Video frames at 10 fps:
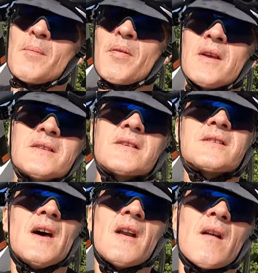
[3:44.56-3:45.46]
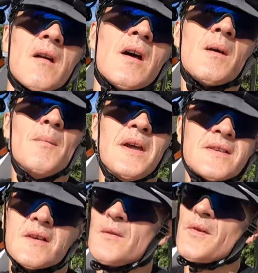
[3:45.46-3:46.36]
to places that are
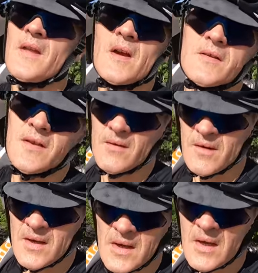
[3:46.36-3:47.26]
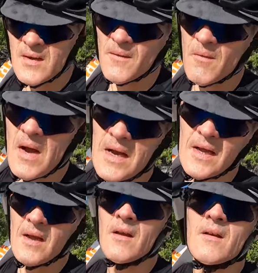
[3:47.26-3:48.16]
amazing over there too for
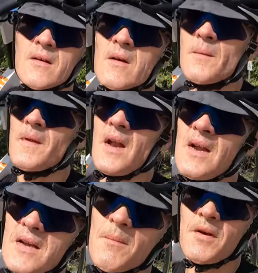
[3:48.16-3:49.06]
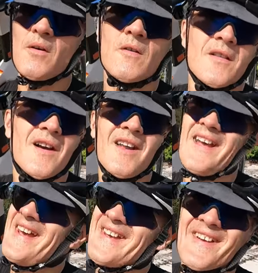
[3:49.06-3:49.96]
riding. Go up the 9W or the
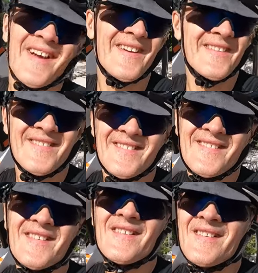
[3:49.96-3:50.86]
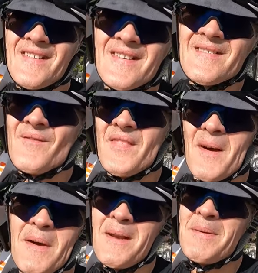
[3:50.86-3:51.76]
9A.
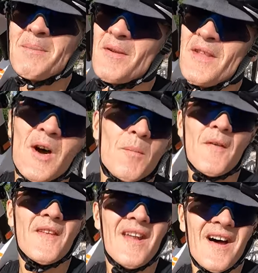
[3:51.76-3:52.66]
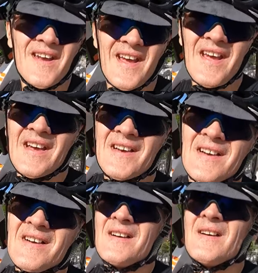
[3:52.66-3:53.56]
Not many people know about the 9A.
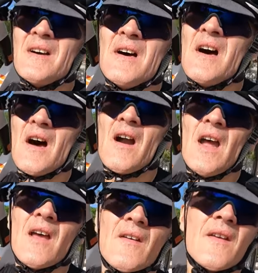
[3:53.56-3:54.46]
All right,